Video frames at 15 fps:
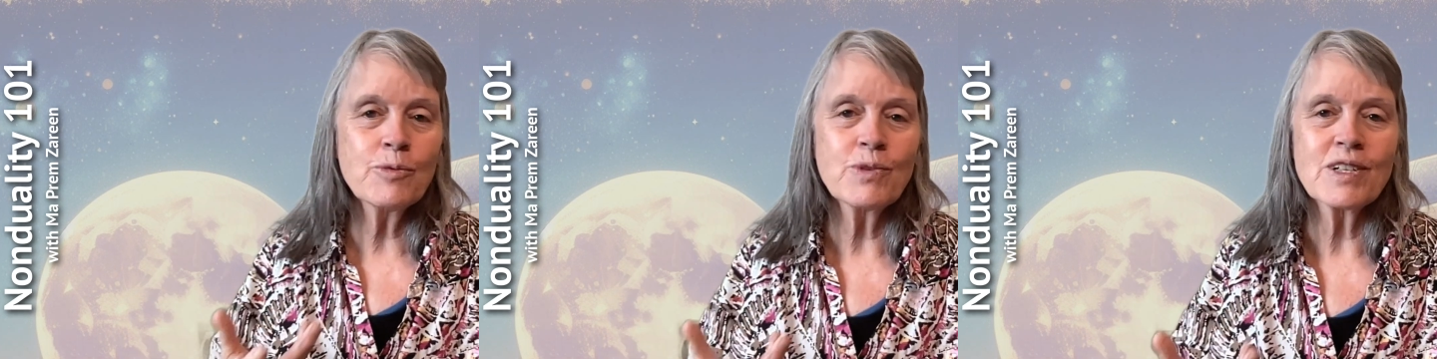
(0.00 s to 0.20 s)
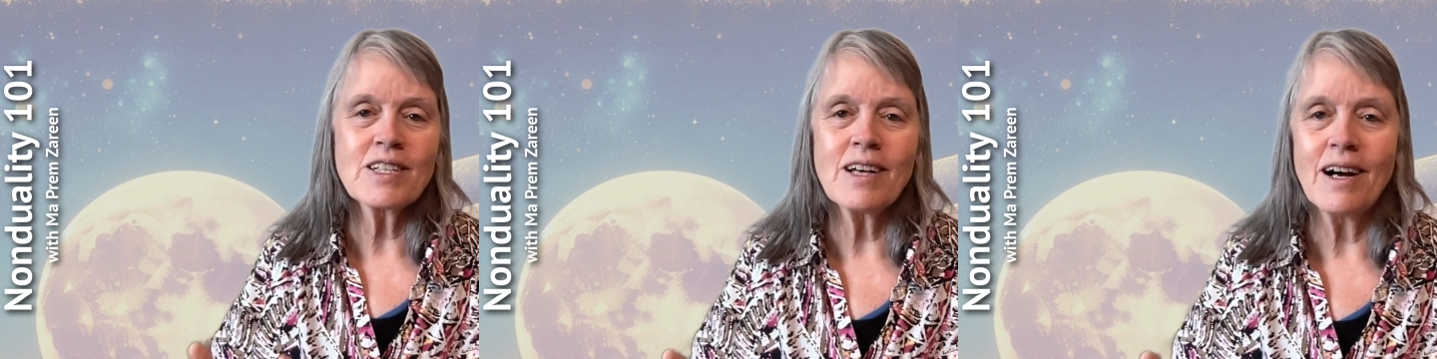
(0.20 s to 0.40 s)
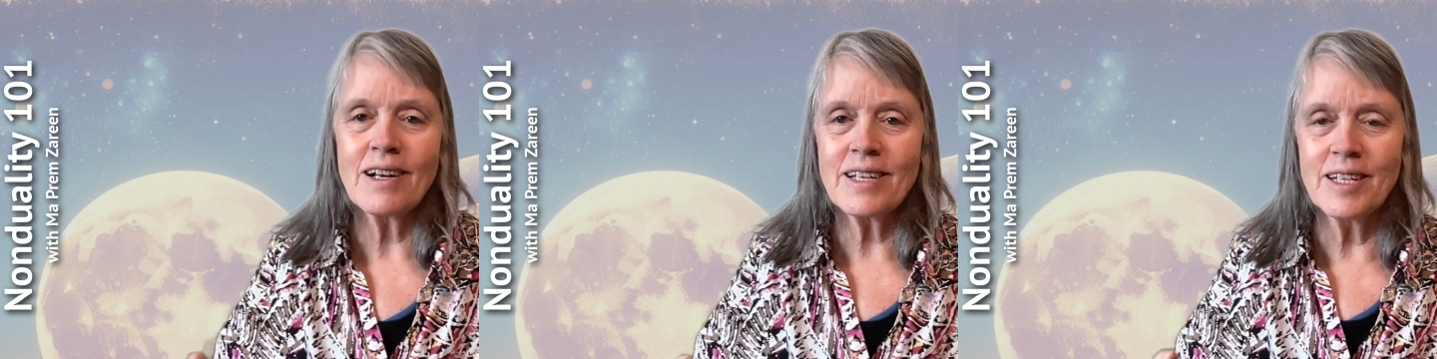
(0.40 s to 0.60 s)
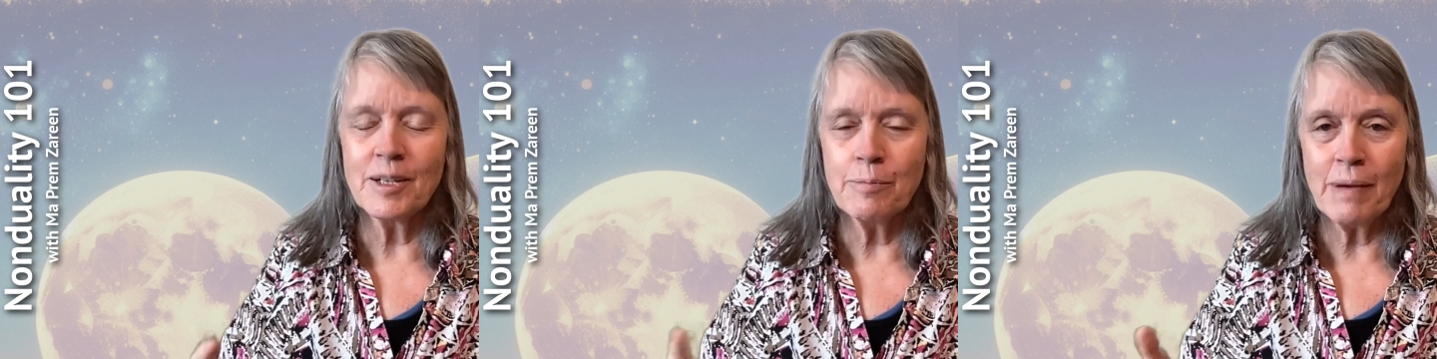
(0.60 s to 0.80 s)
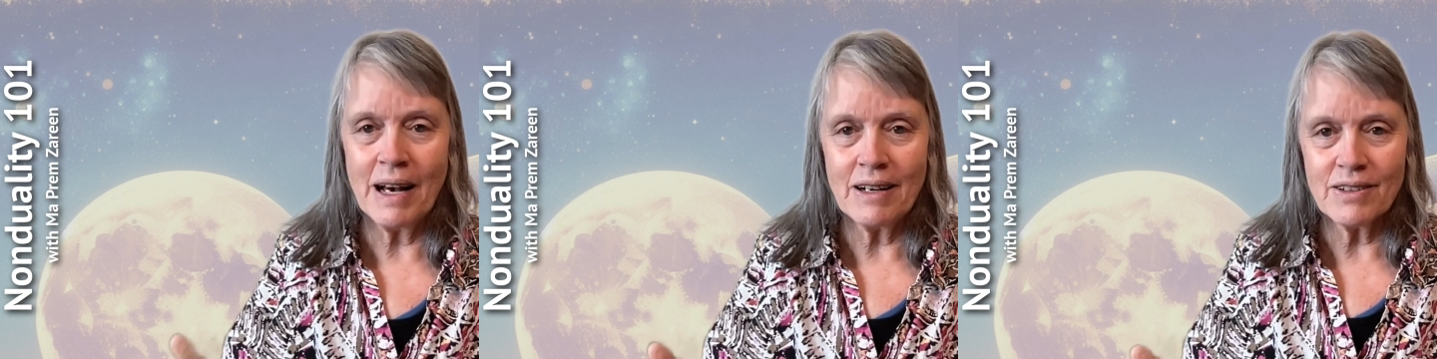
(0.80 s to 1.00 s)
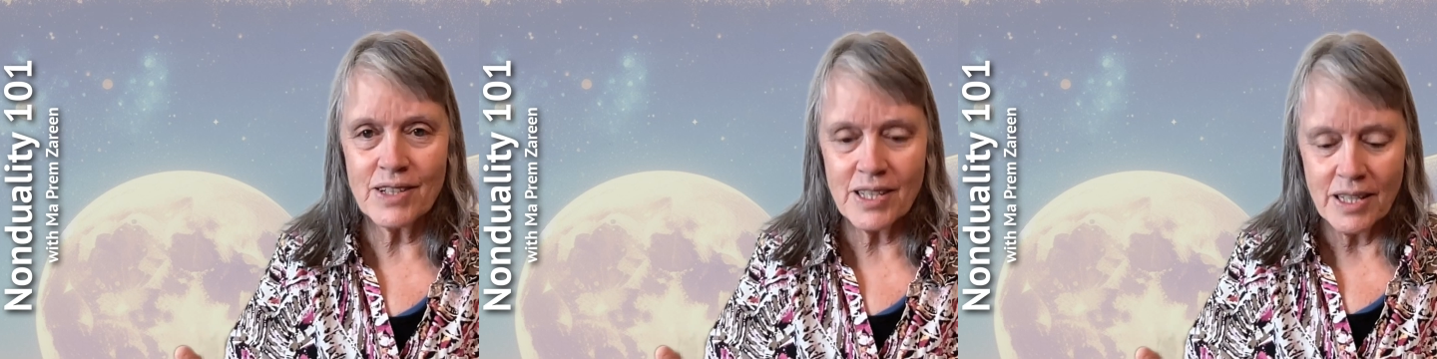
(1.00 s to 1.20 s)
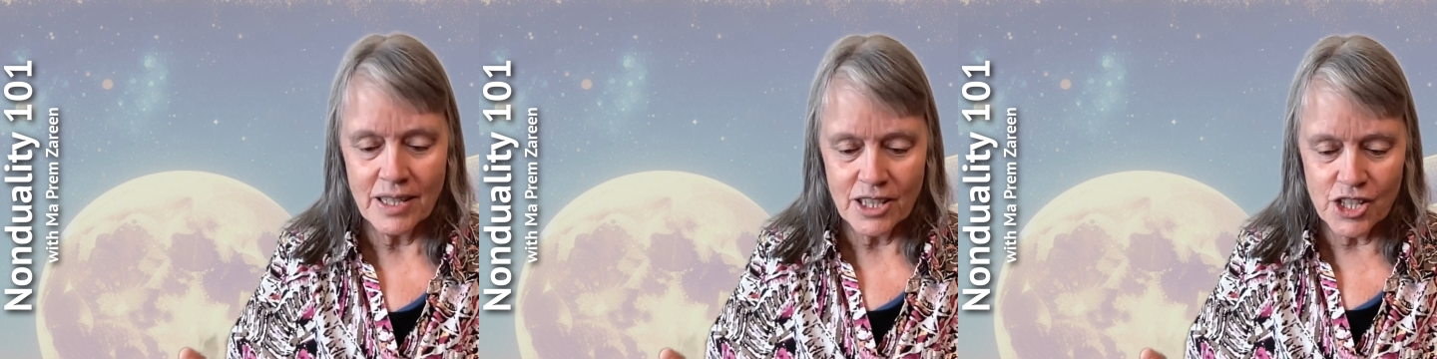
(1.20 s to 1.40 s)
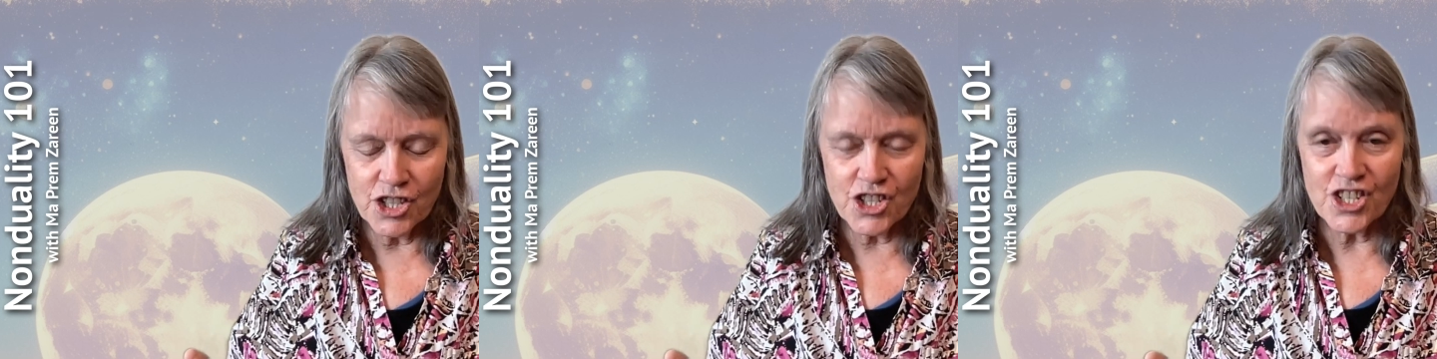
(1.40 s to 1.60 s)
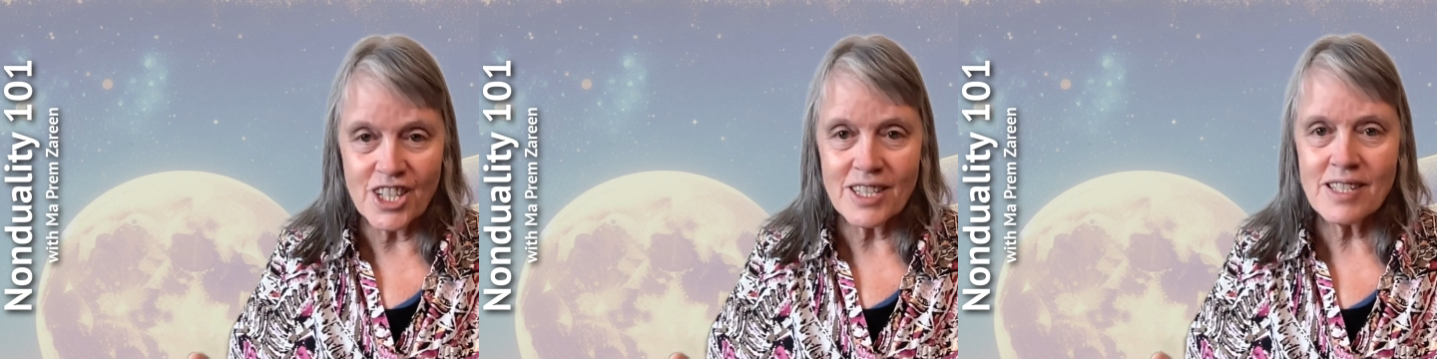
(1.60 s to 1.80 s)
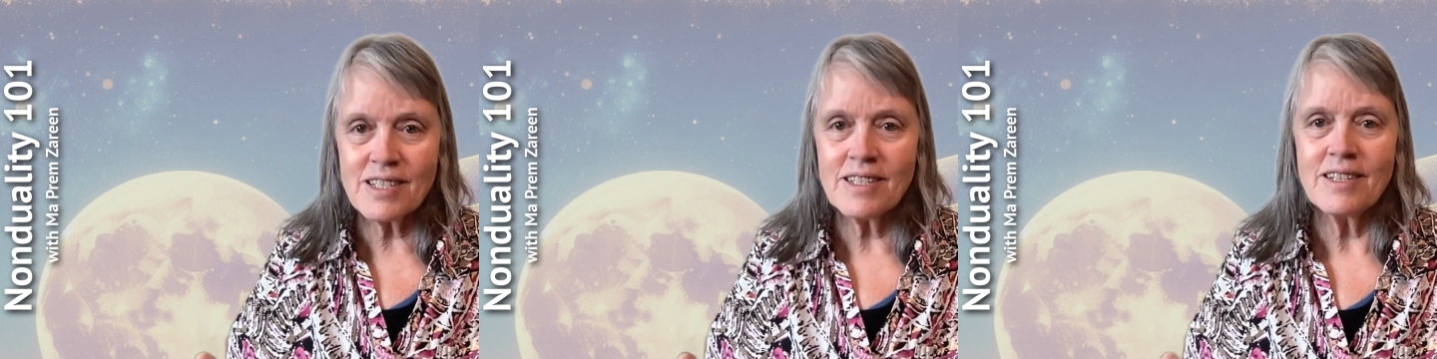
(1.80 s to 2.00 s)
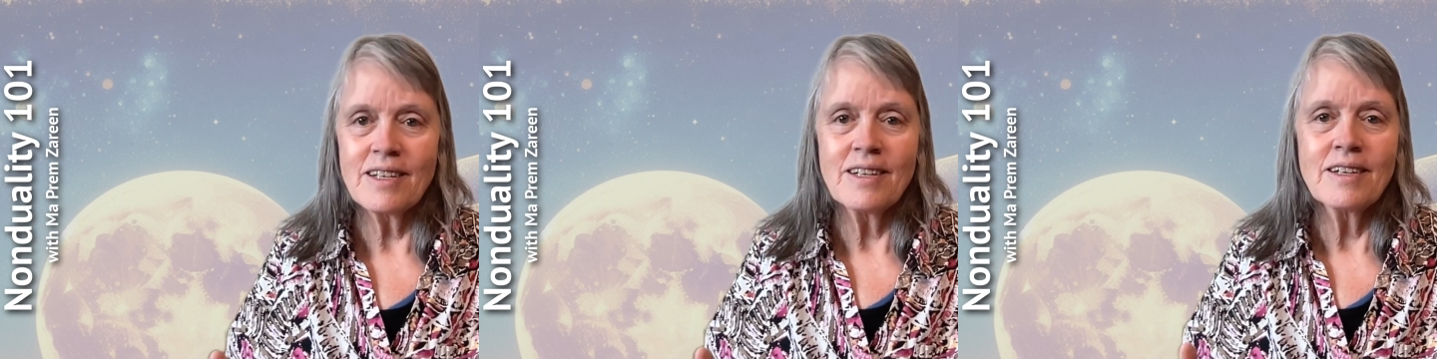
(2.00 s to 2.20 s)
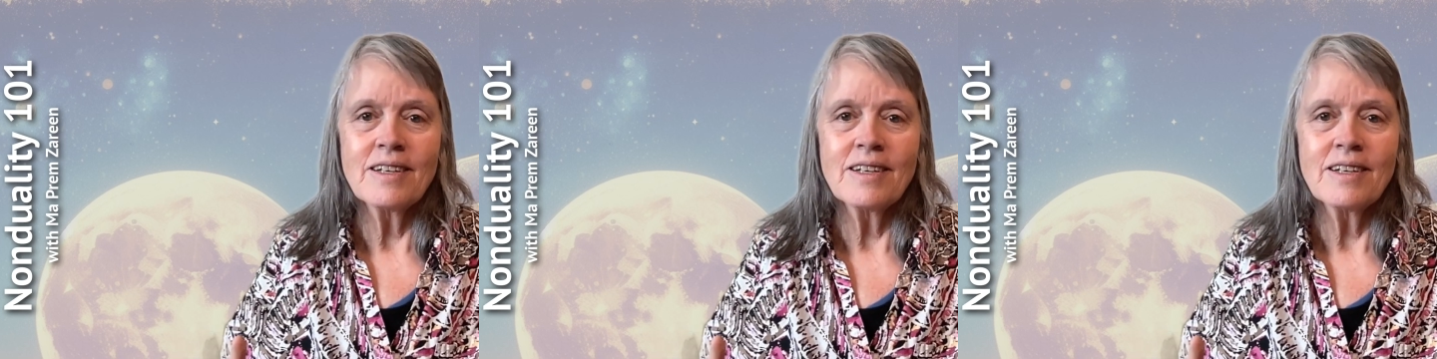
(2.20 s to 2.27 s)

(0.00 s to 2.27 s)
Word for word: we're talking about just